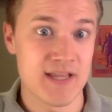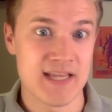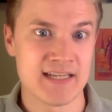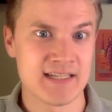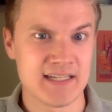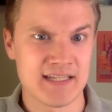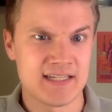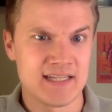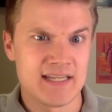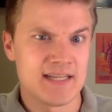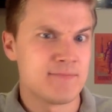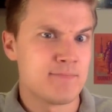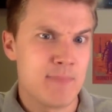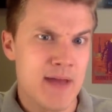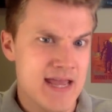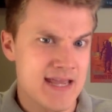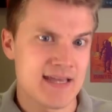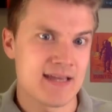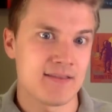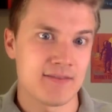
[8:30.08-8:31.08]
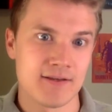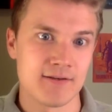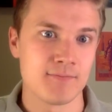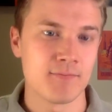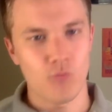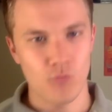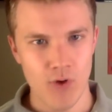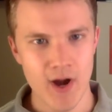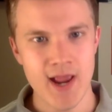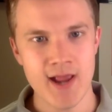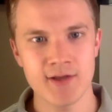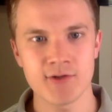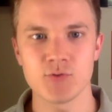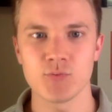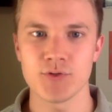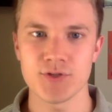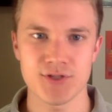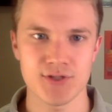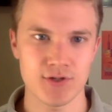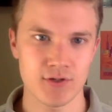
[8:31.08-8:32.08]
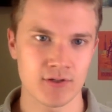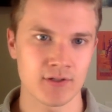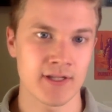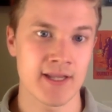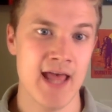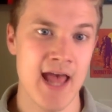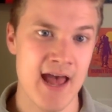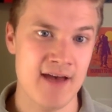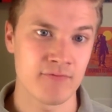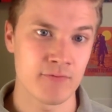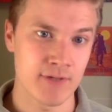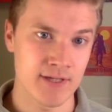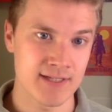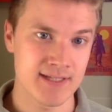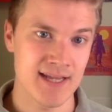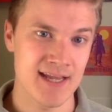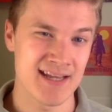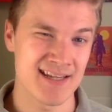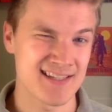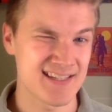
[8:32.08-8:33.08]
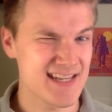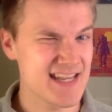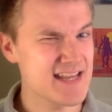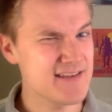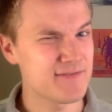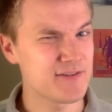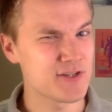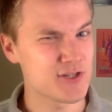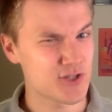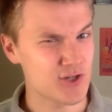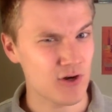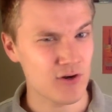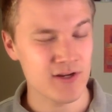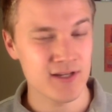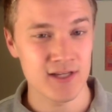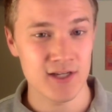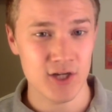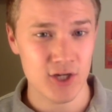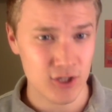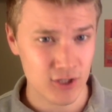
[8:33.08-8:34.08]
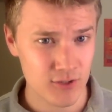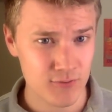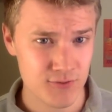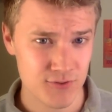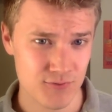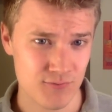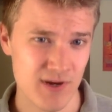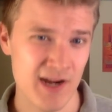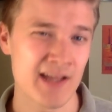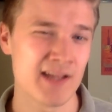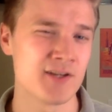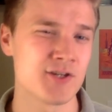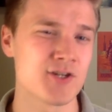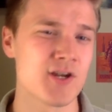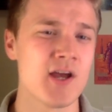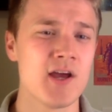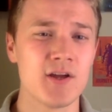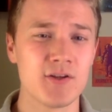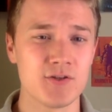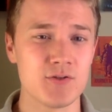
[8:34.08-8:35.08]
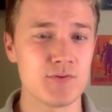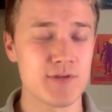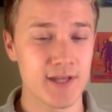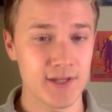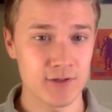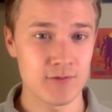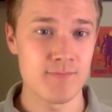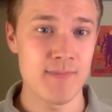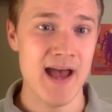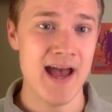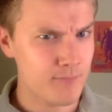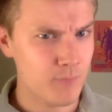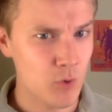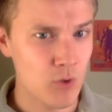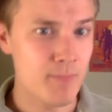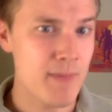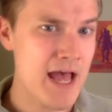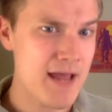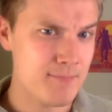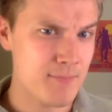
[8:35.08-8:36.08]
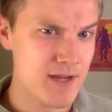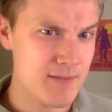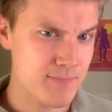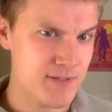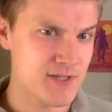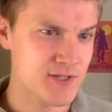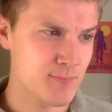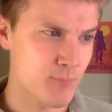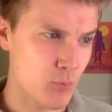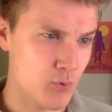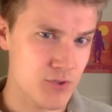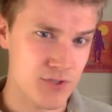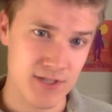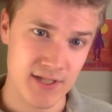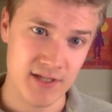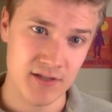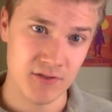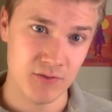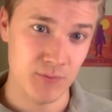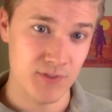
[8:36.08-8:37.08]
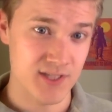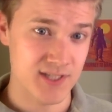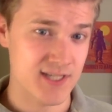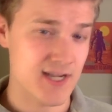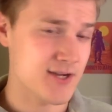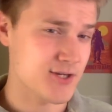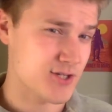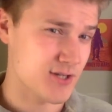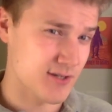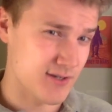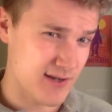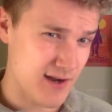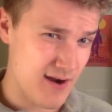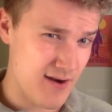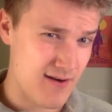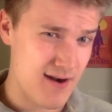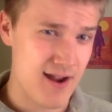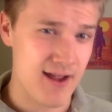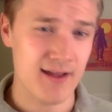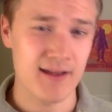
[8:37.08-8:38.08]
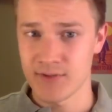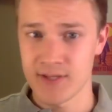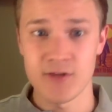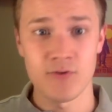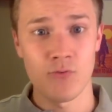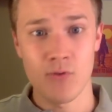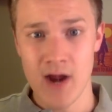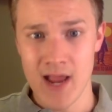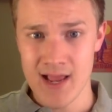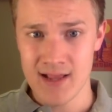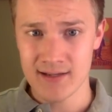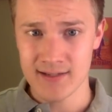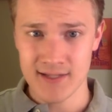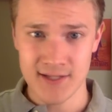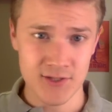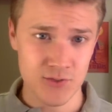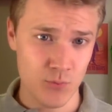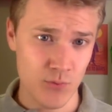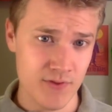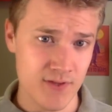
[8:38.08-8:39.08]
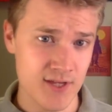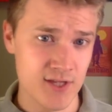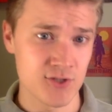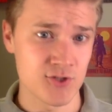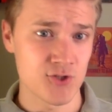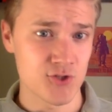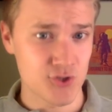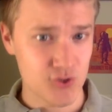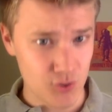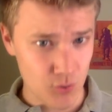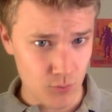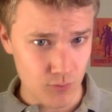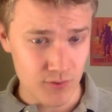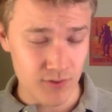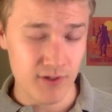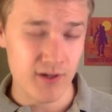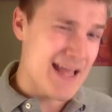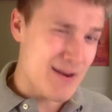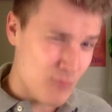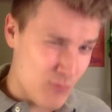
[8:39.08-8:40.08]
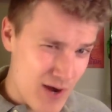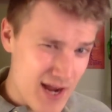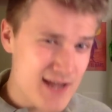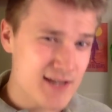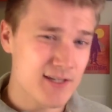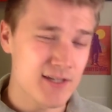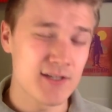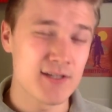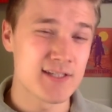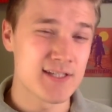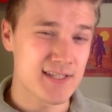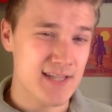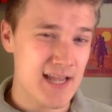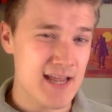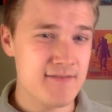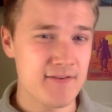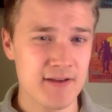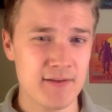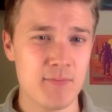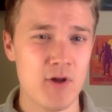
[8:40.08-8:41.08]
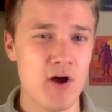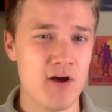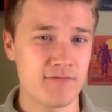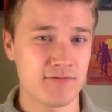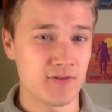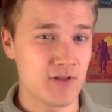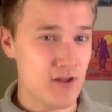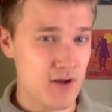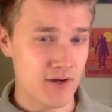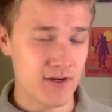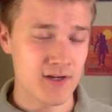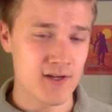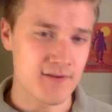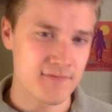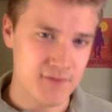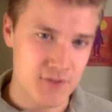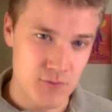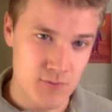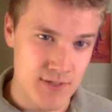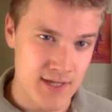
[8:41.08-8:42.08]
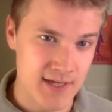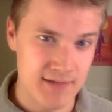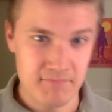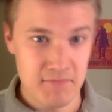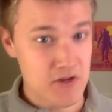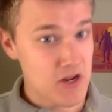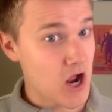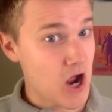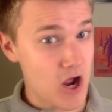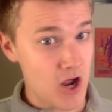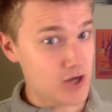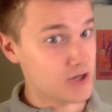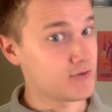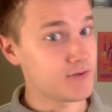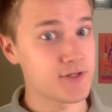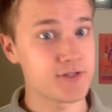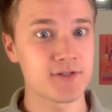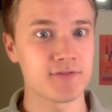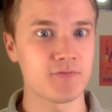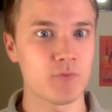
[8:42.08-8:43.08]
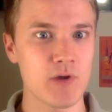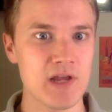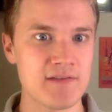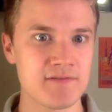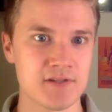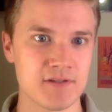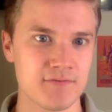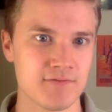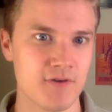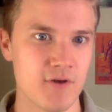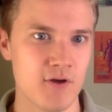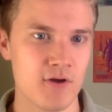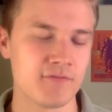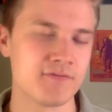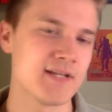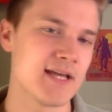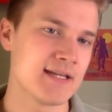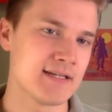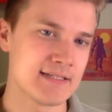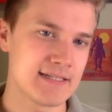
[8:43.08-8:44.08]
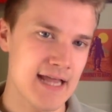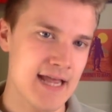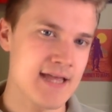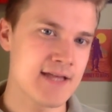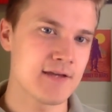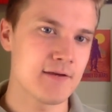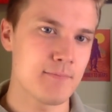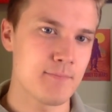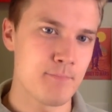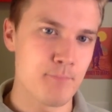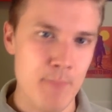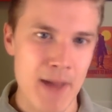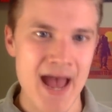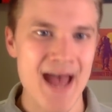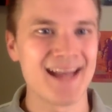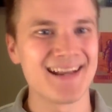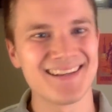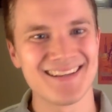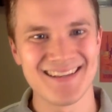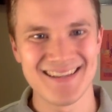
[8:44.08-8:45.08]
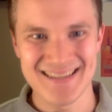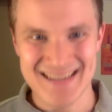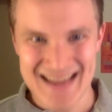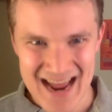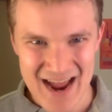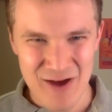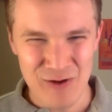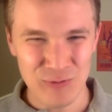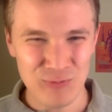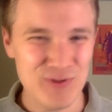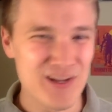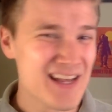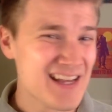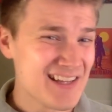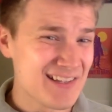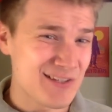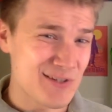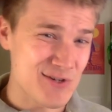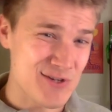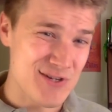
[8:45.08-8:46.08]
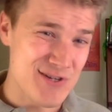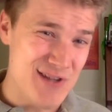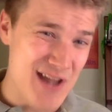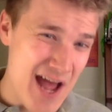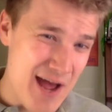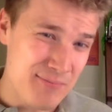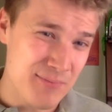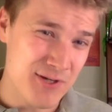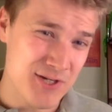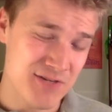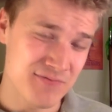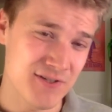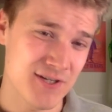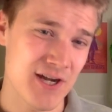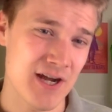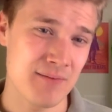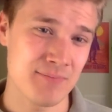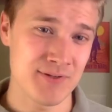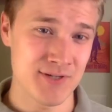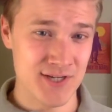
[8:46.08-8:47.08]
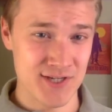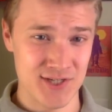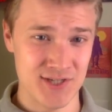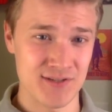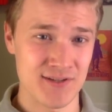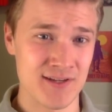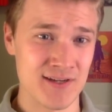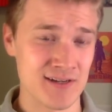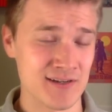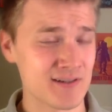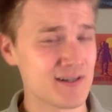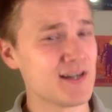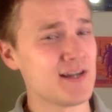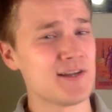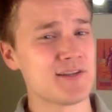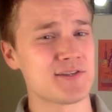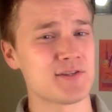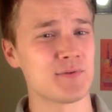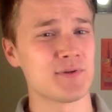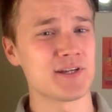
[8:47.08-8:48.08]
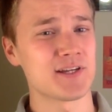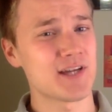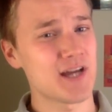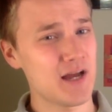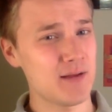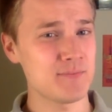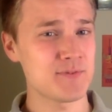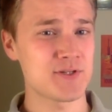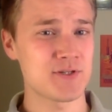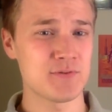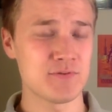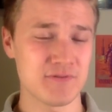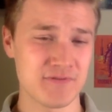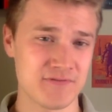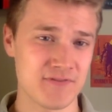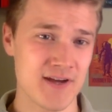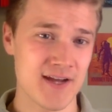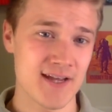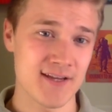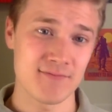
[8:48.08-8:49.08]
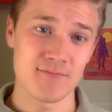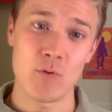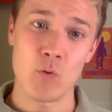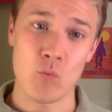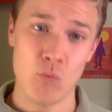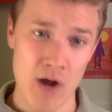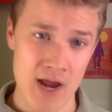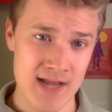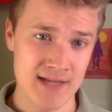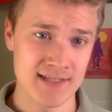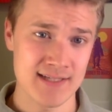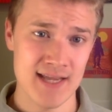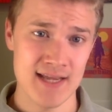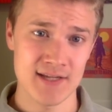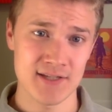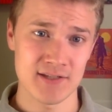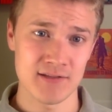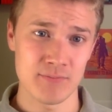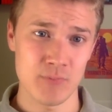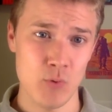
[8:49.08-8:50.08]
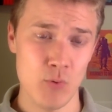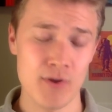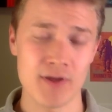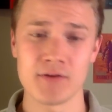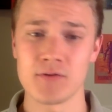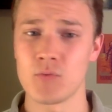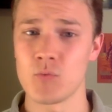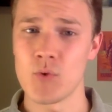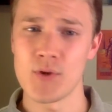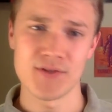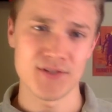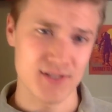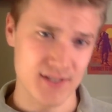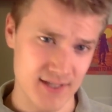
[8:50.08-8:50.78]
entity making them, Rand would certainly have what it takes, even starting at close range, to kill Mat. While Mat might be more skilled with his Ashandarai than Rand is with his sword, Rand could stave him off long enough to get hundreds of weaves involved and take Mat down. There's not much of a competition there, so when it comes to a fight, Rand takes the point once